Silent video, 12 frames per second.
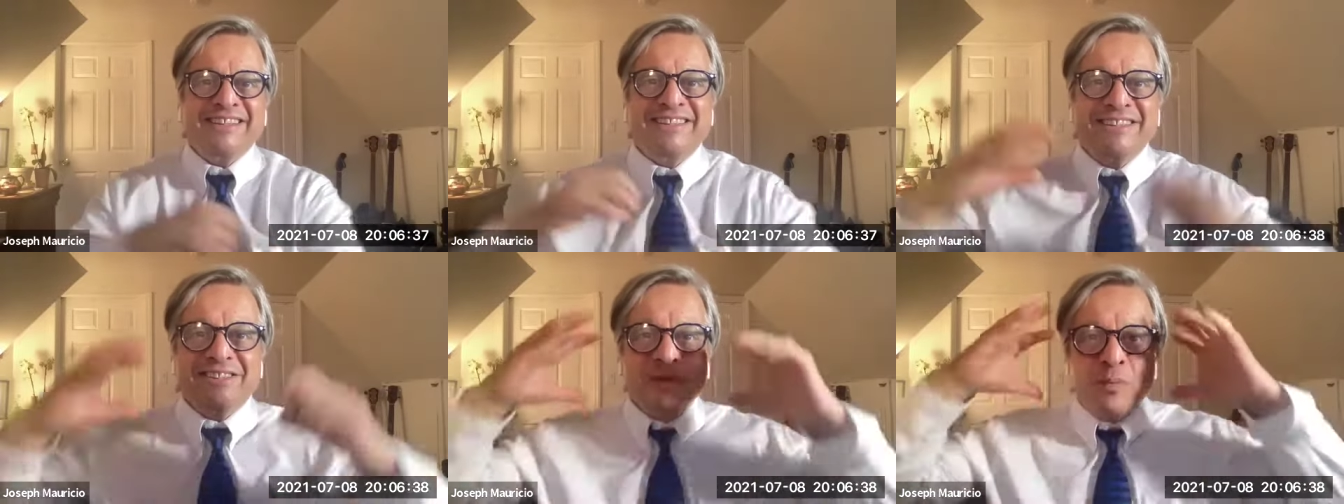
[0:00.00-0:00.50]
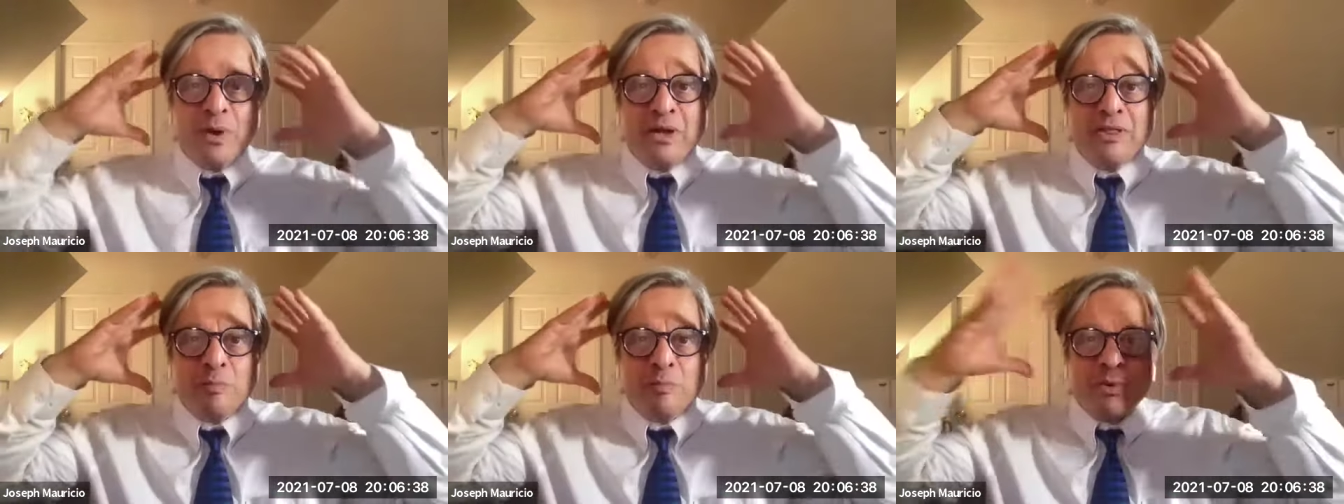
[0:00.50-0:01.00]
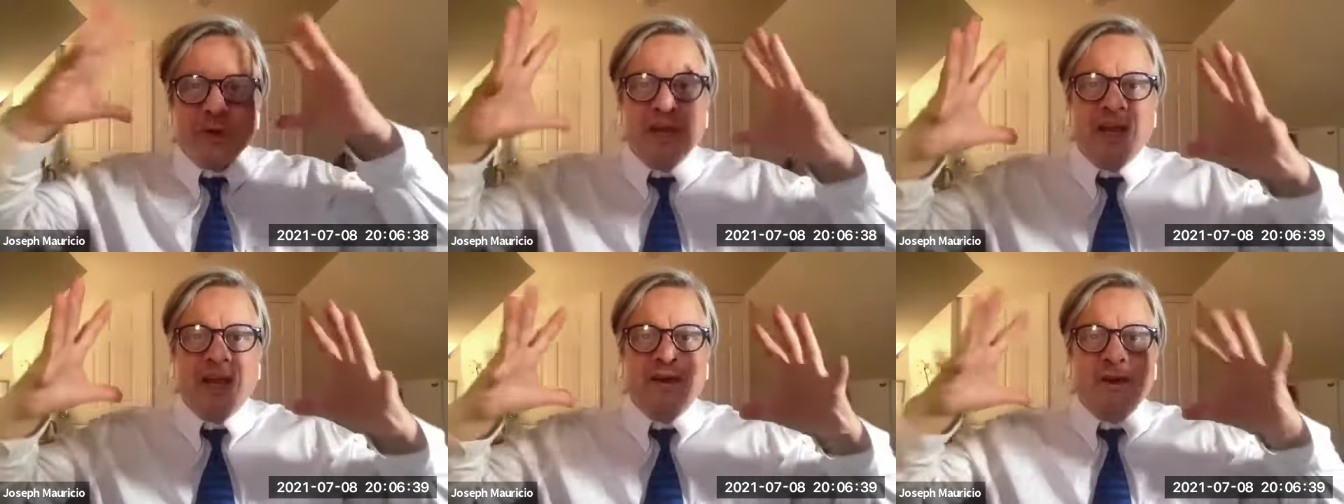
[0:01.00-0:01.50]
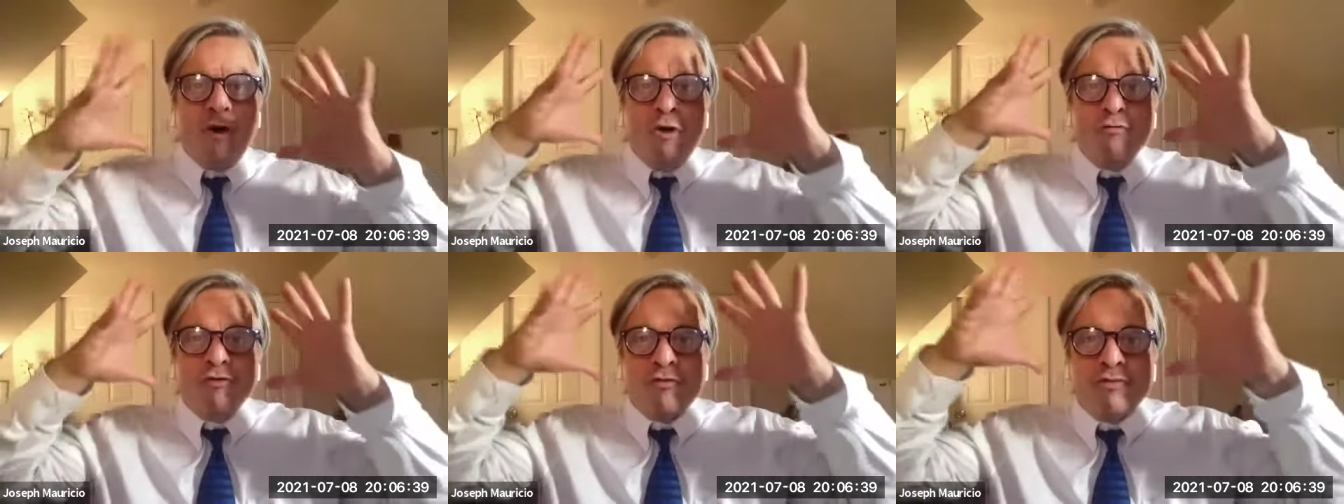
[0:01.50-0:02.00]
This is the way the brain
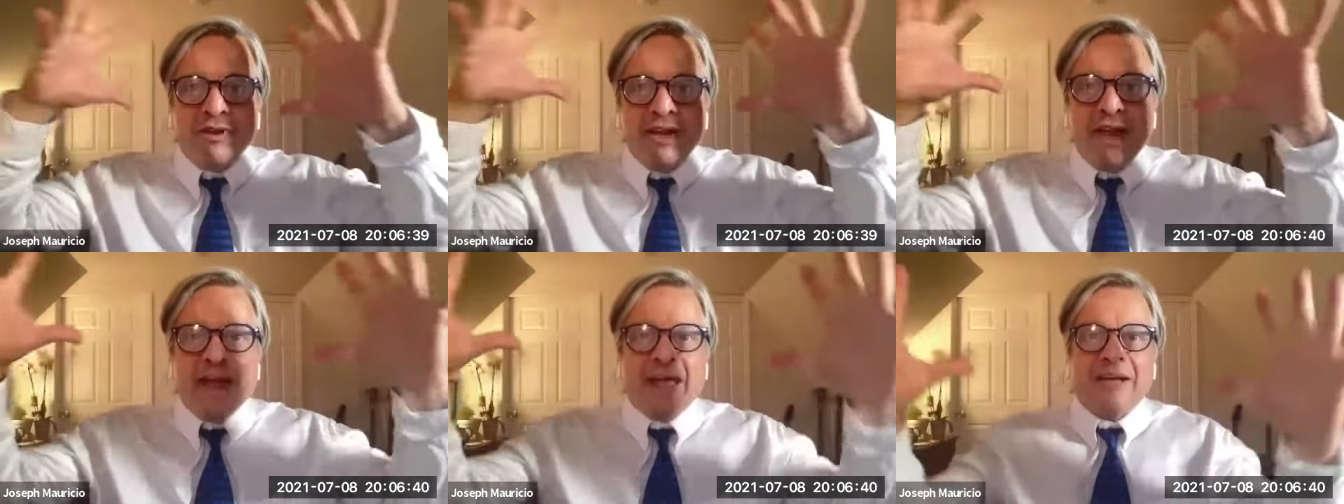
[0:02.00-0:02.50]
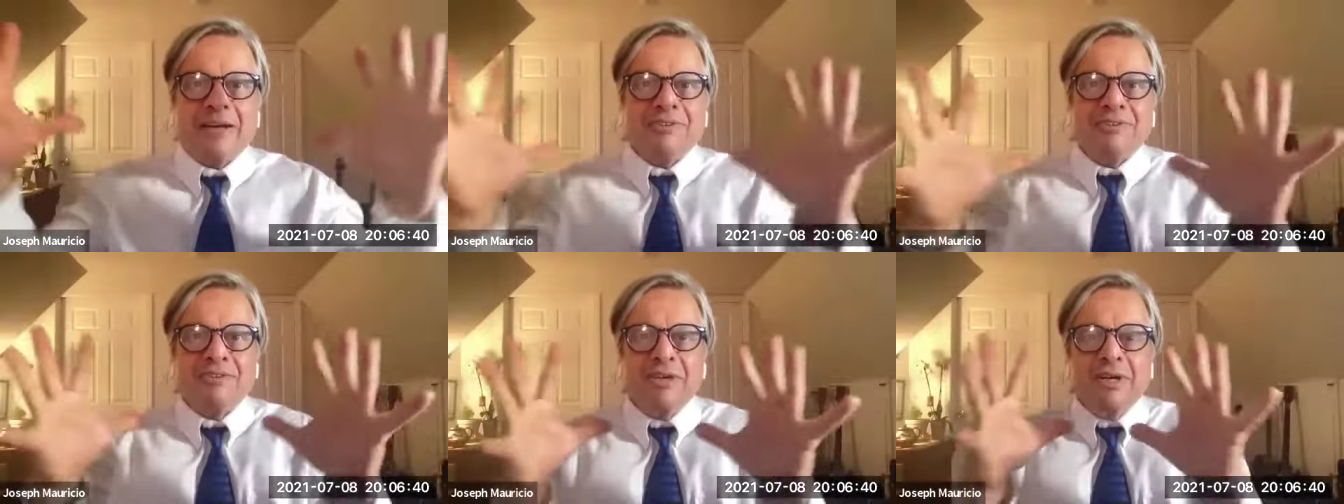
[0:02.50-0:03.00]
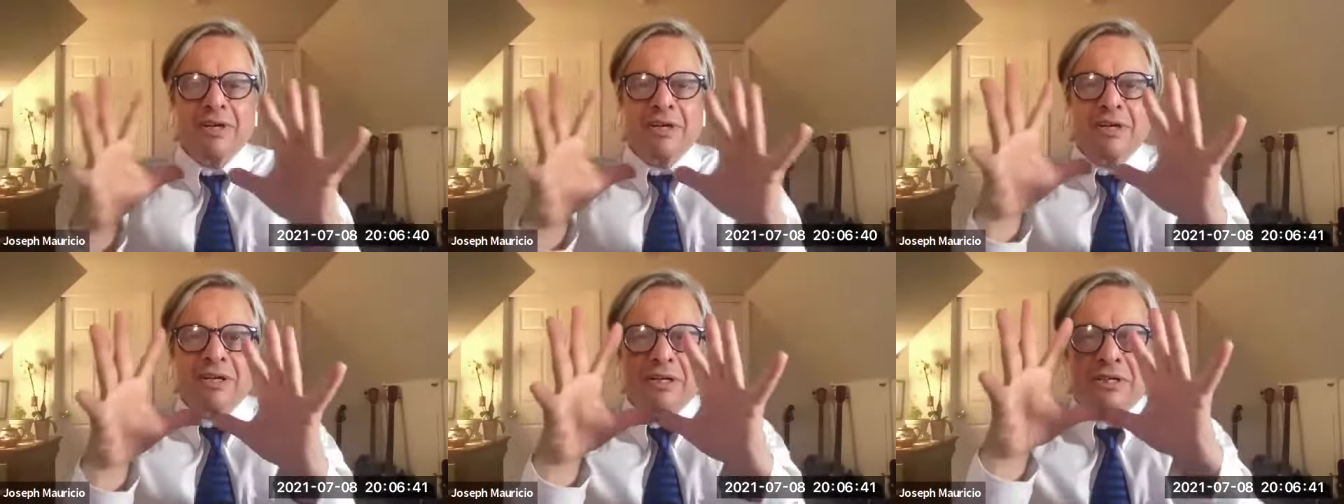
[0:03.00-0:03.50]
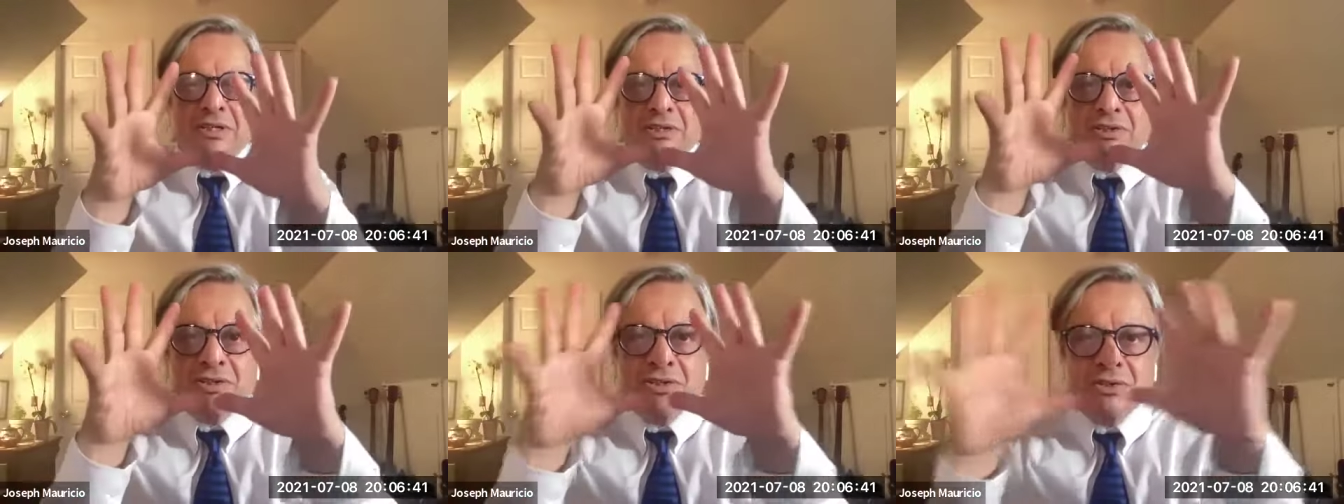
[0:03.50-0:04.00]
overreacts
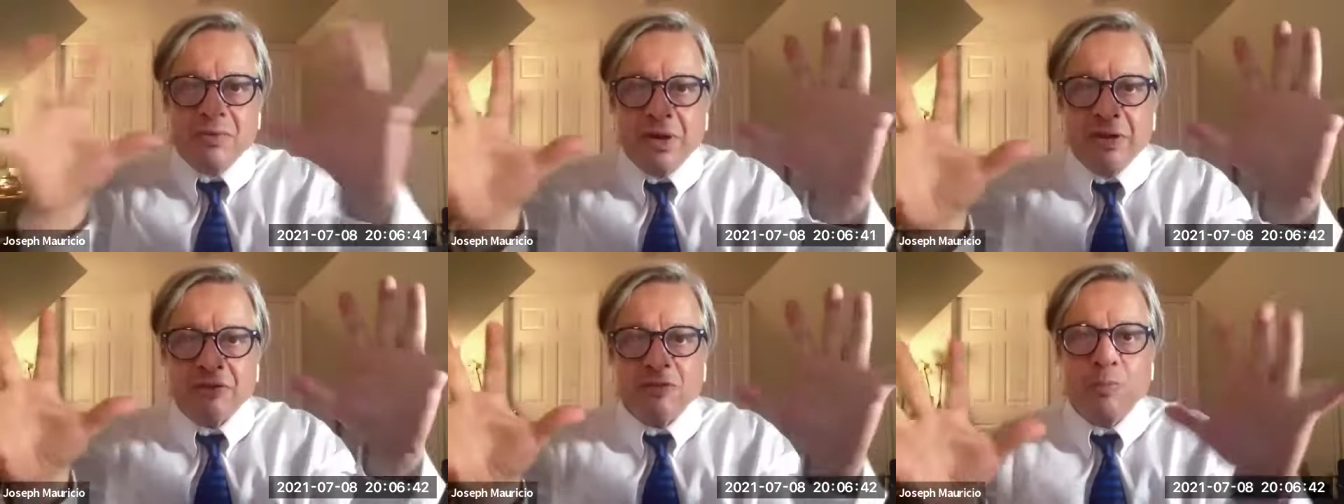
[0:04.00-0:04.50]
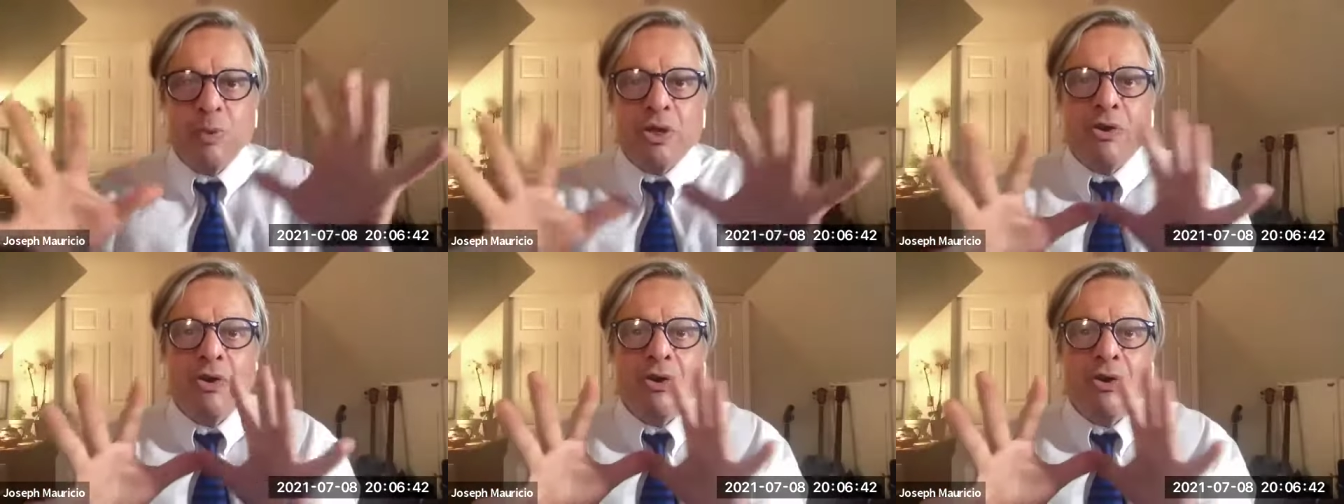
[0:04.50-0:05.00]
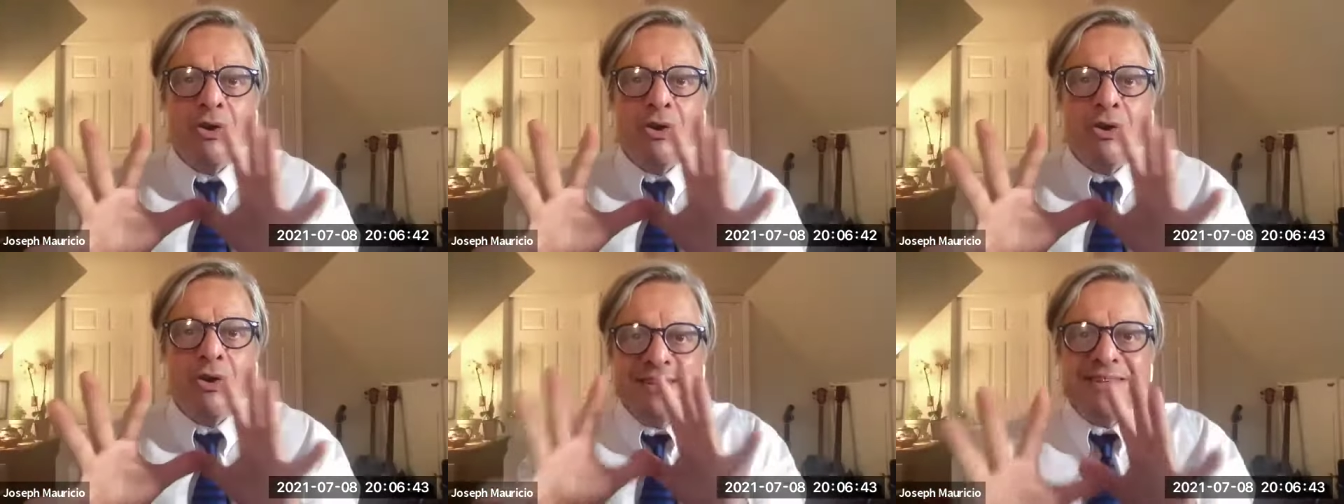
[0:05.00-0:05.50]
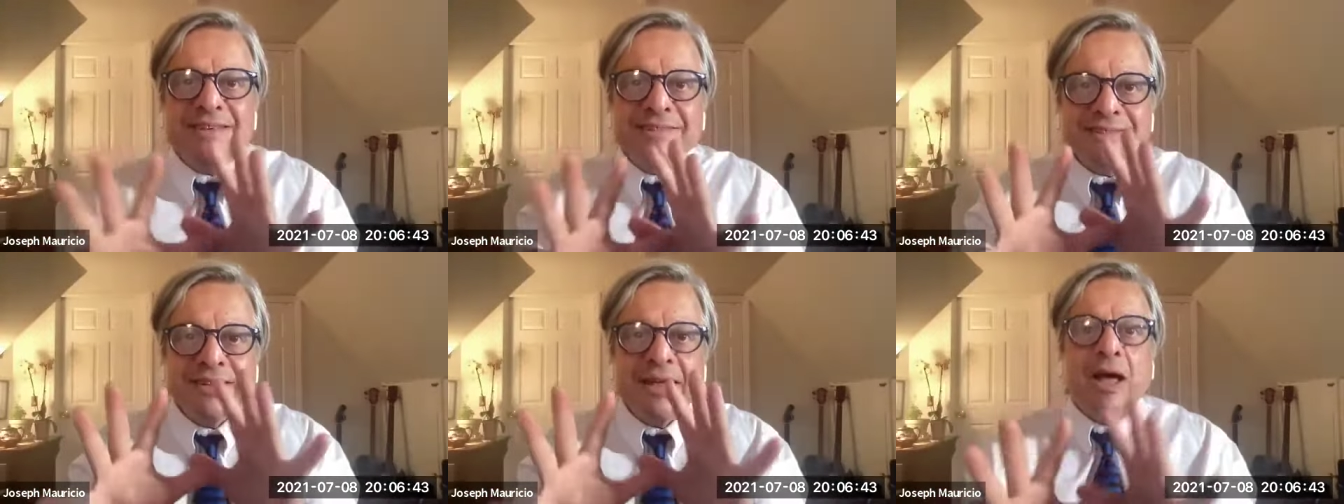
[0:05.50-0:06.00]
to stress because it
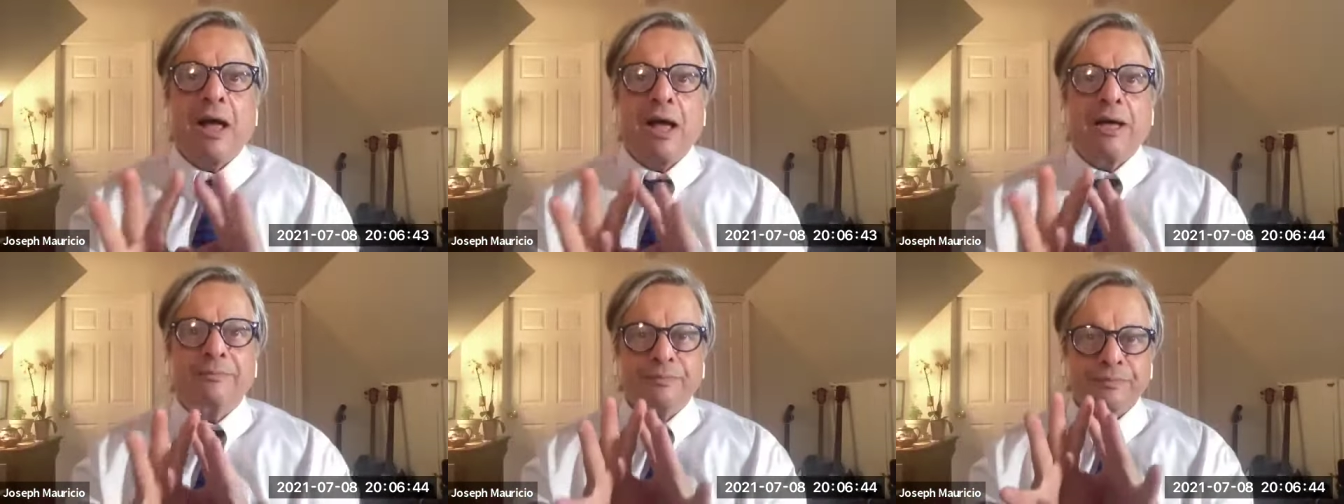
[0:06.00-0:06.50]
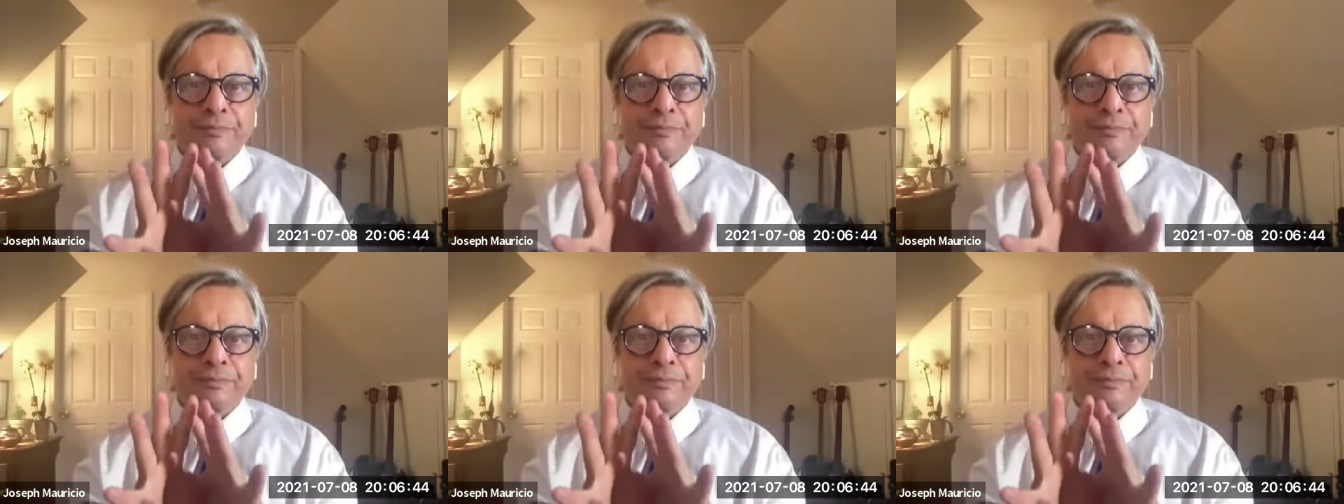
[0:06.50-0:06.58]
does not,